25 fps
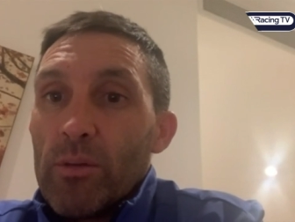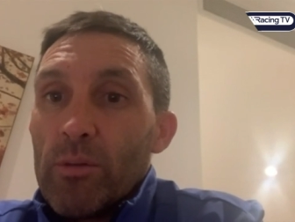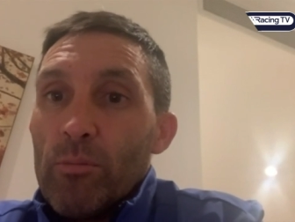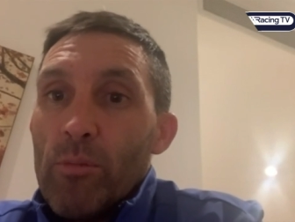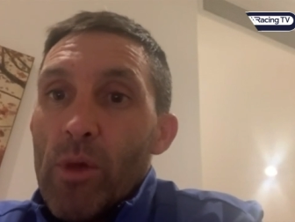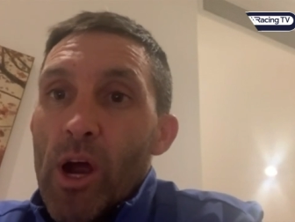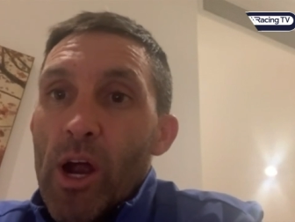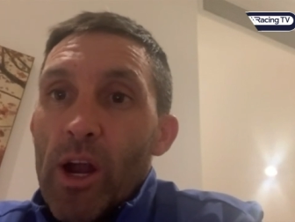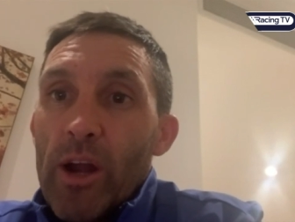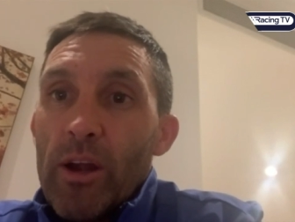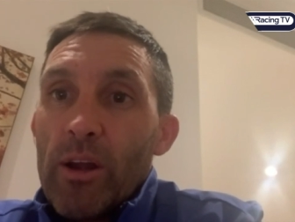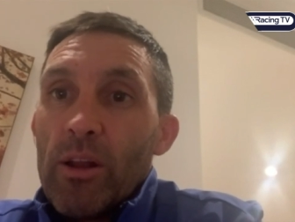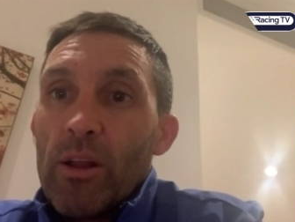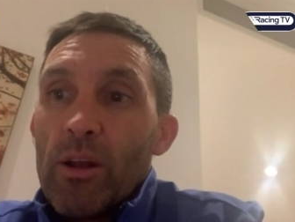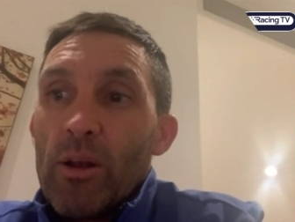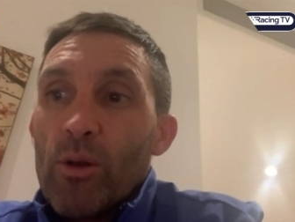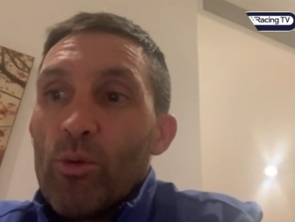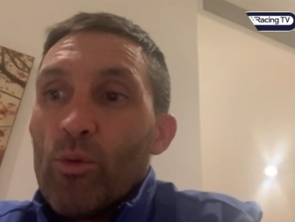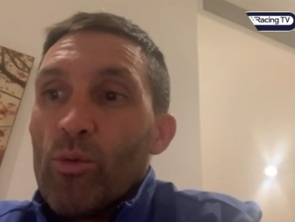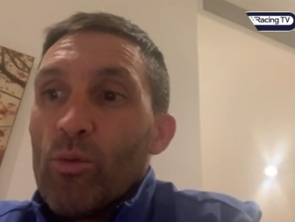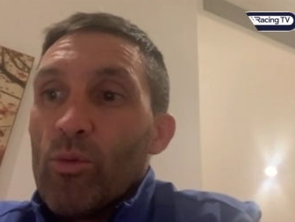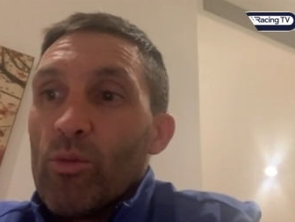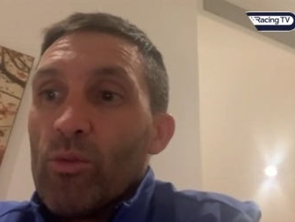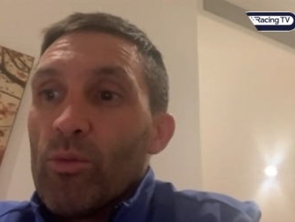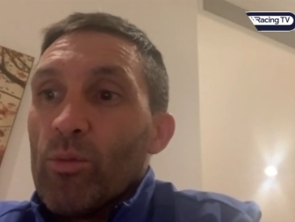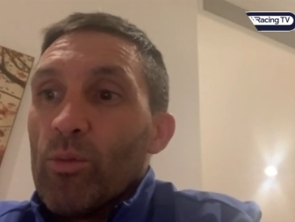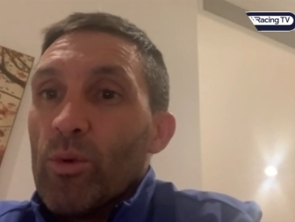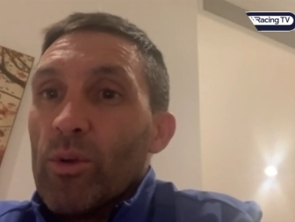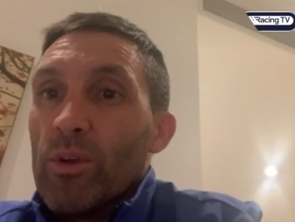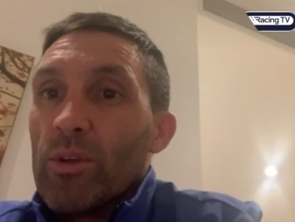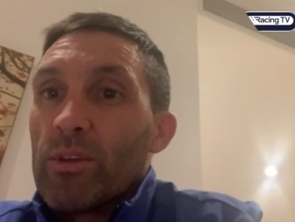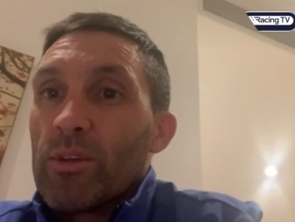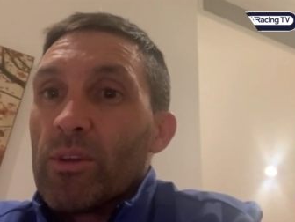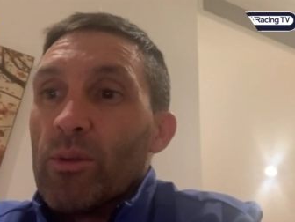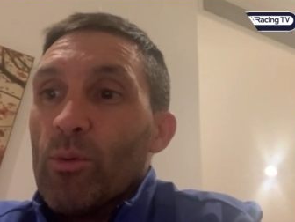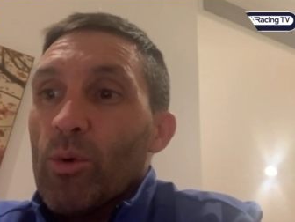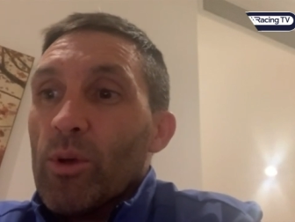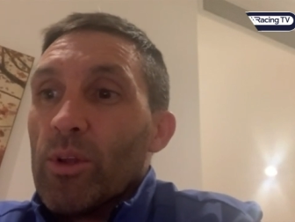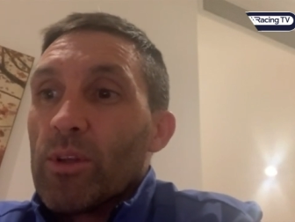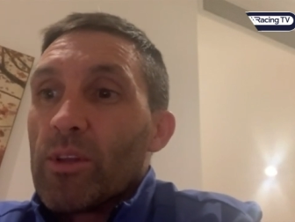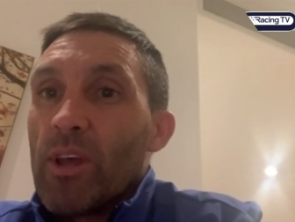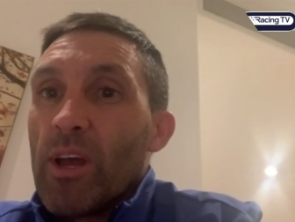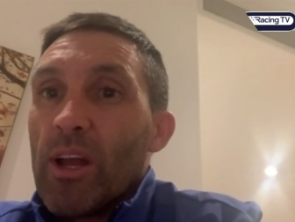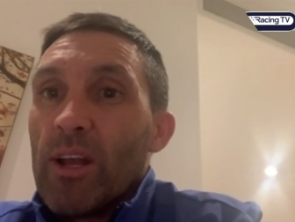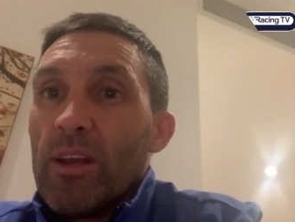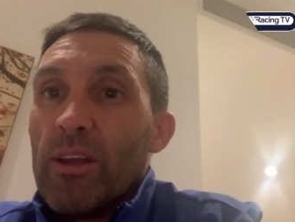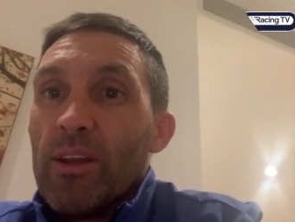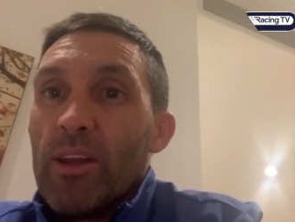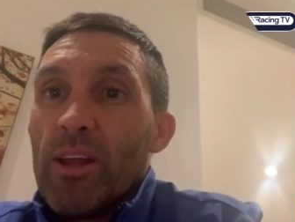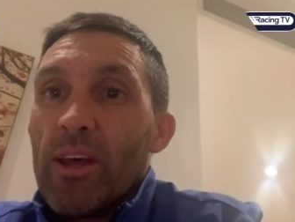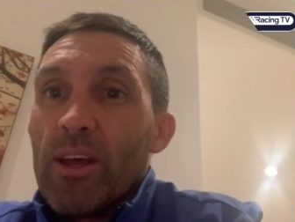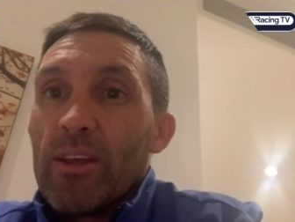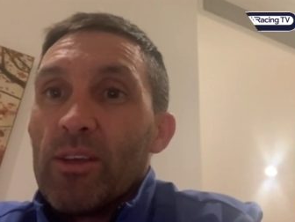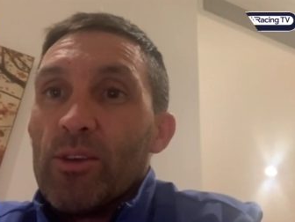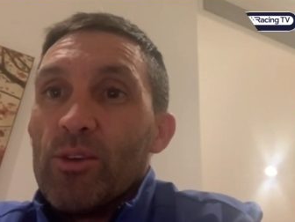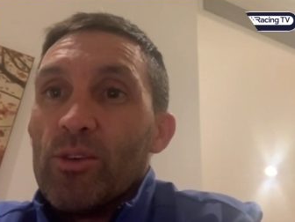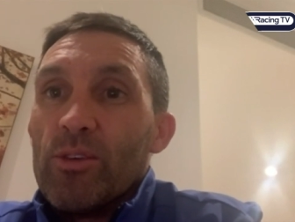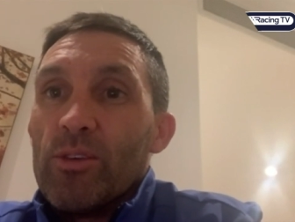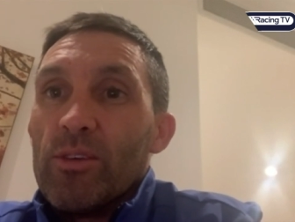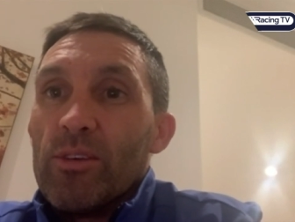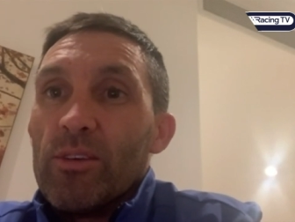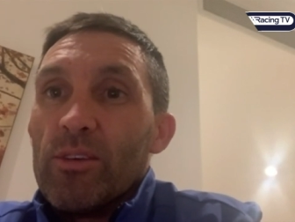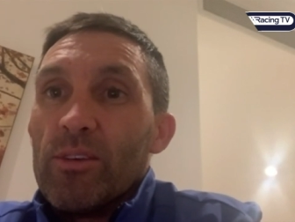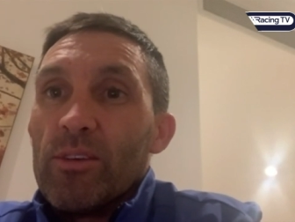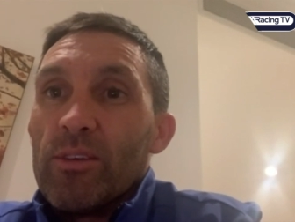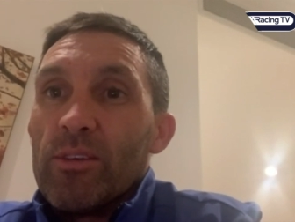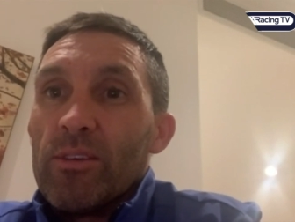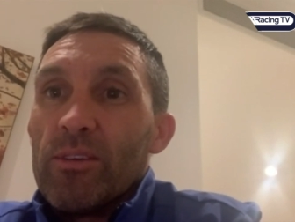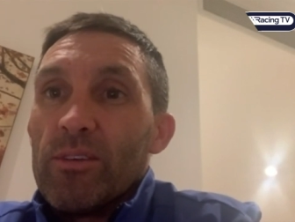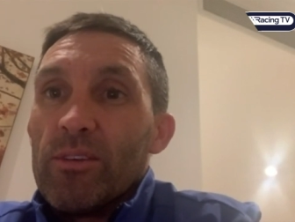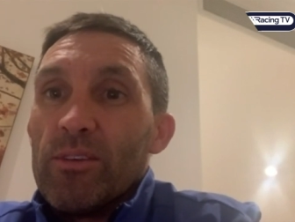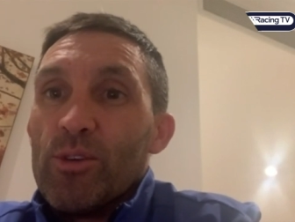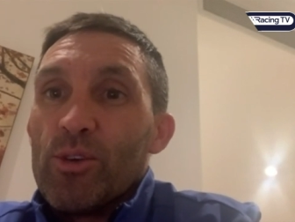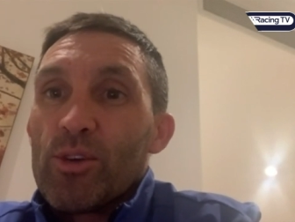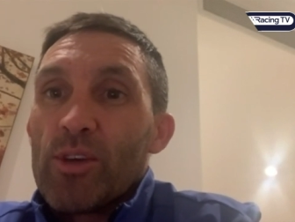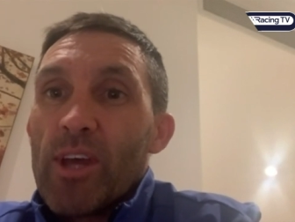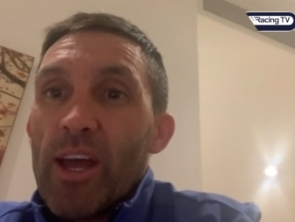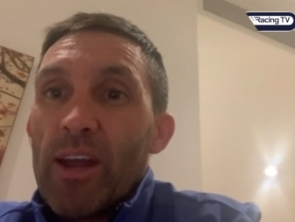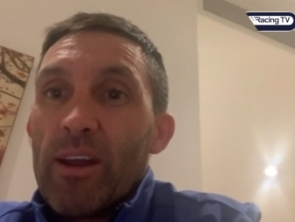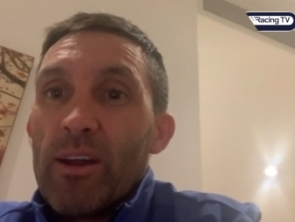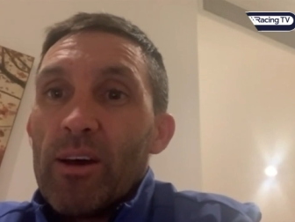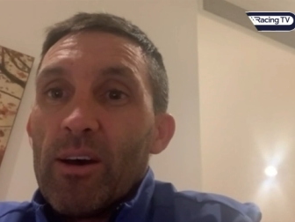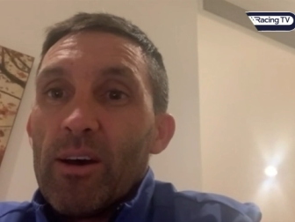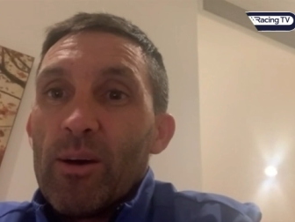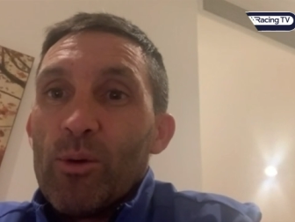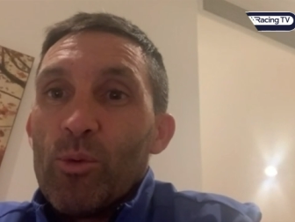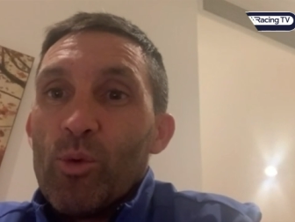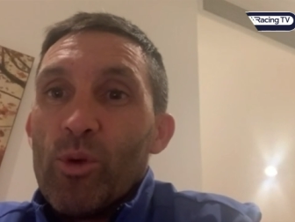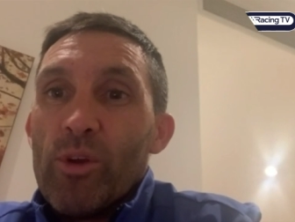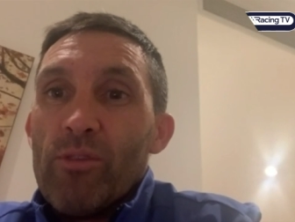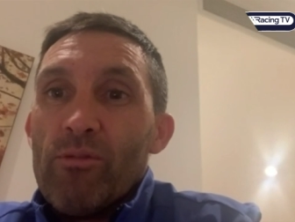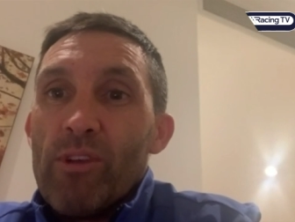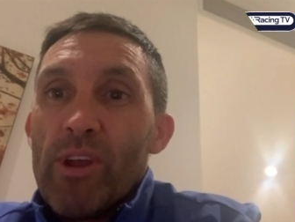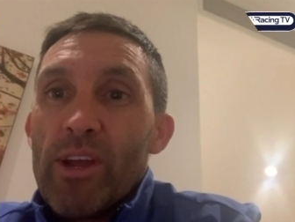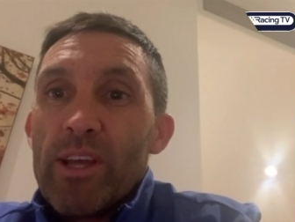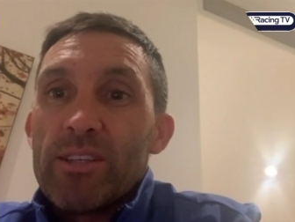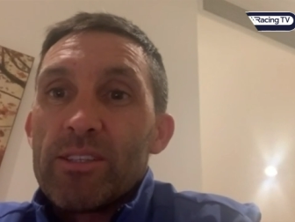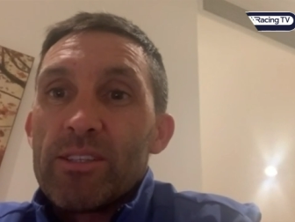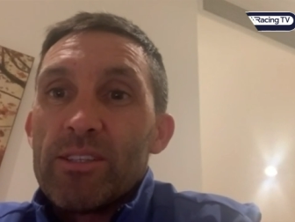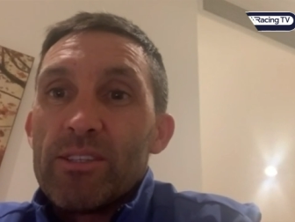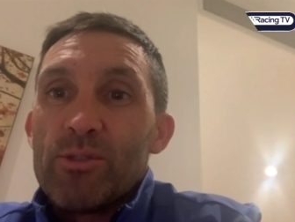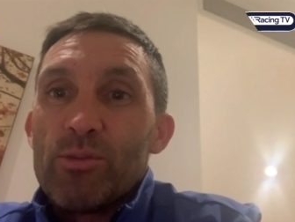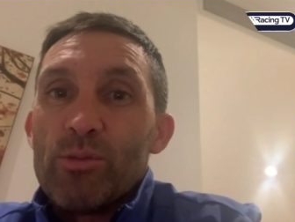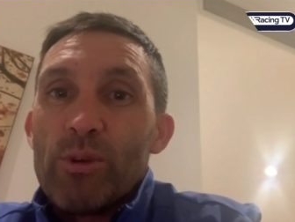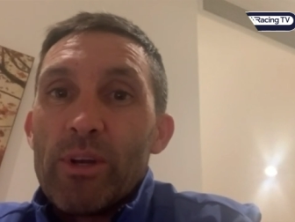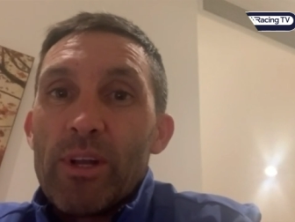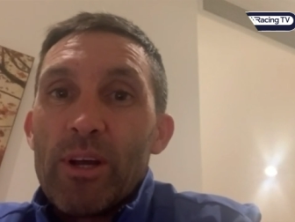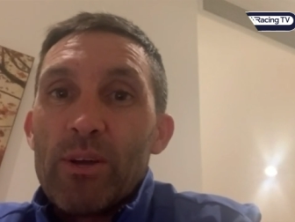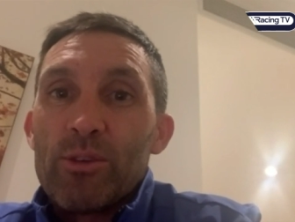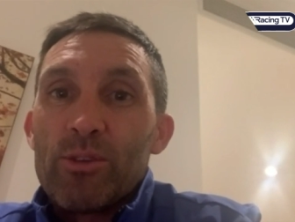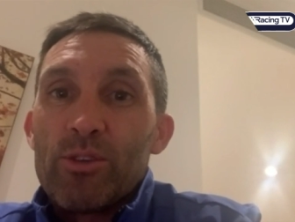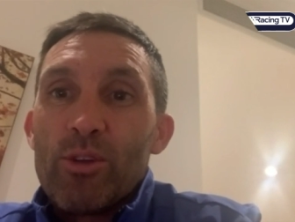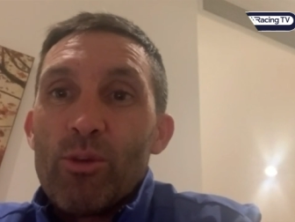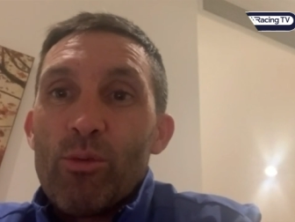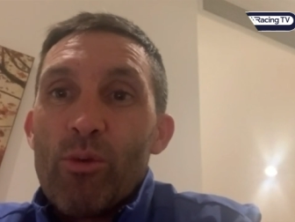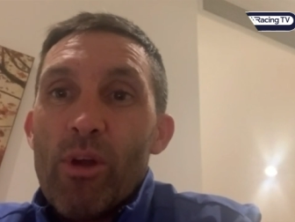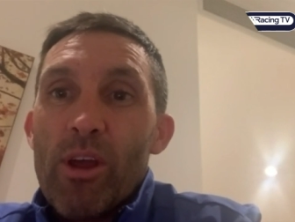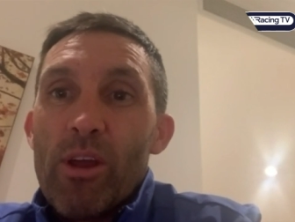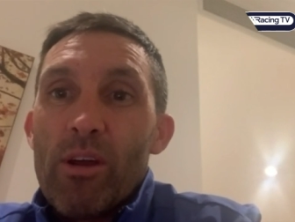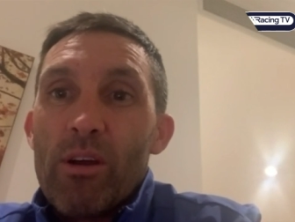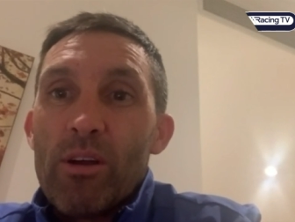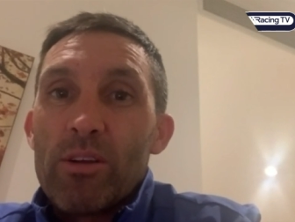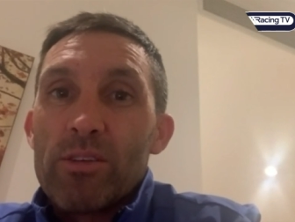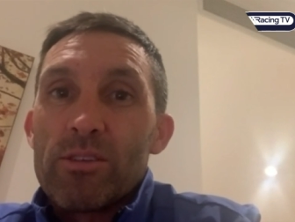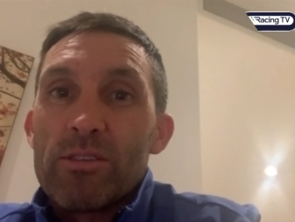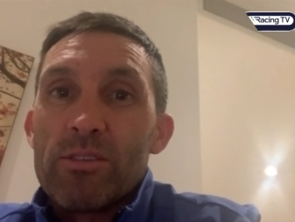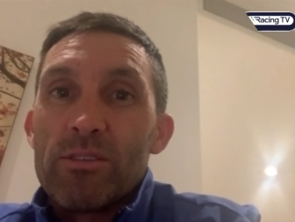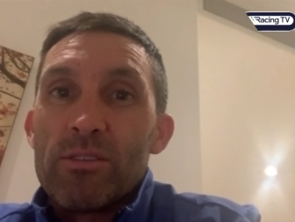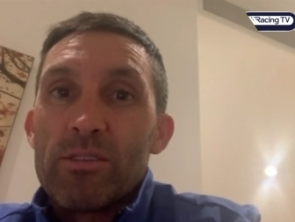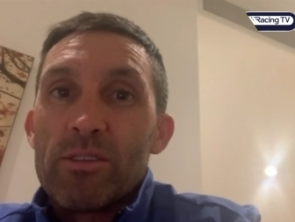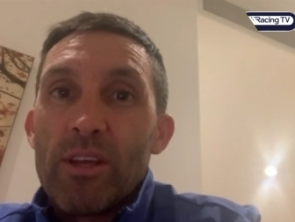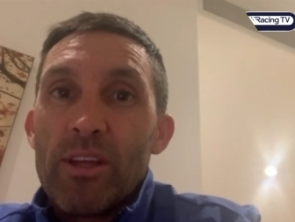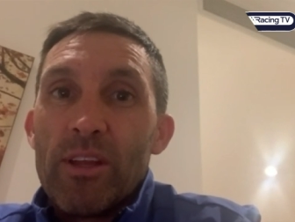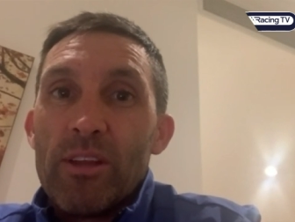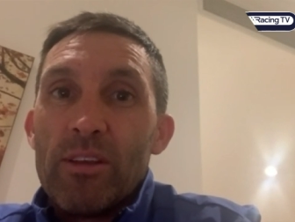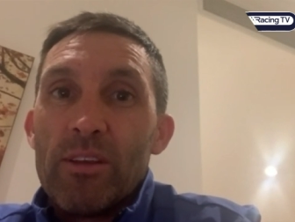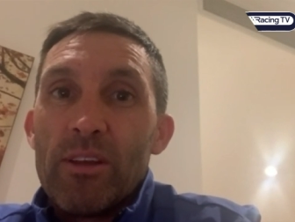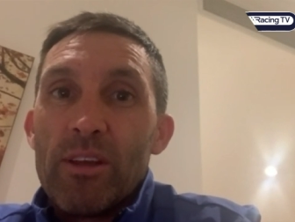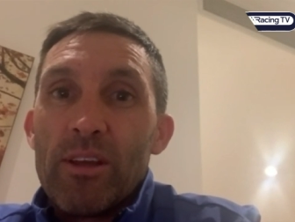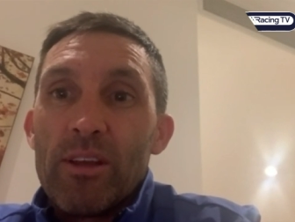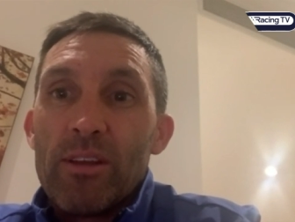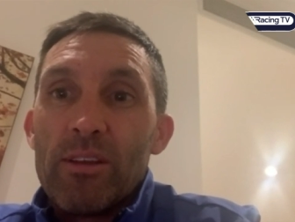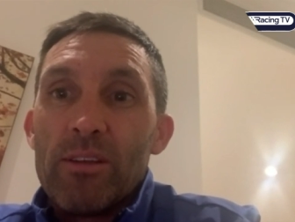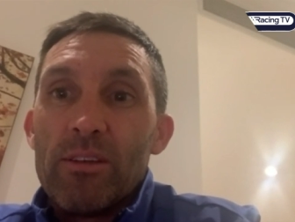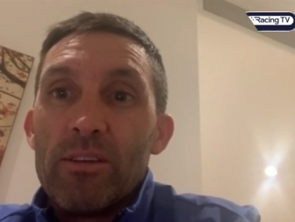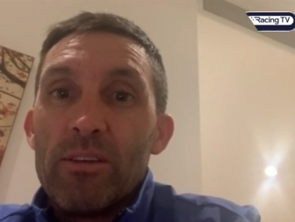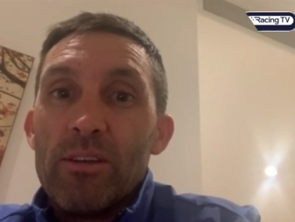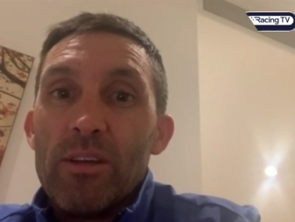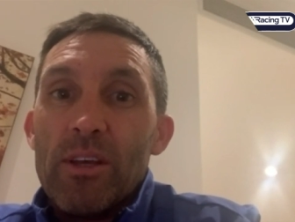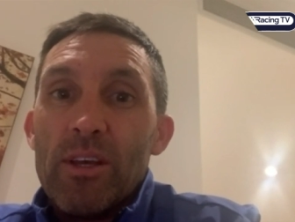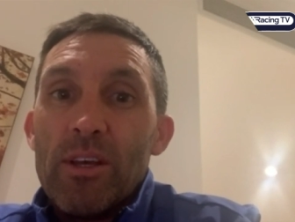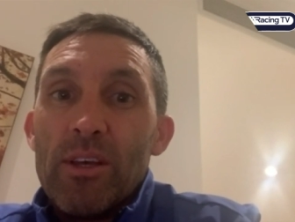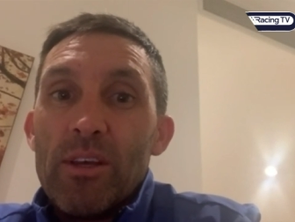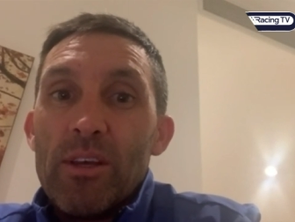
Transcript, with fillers: Martin will, will, will tell you that you you cannot win races without the right horses, and and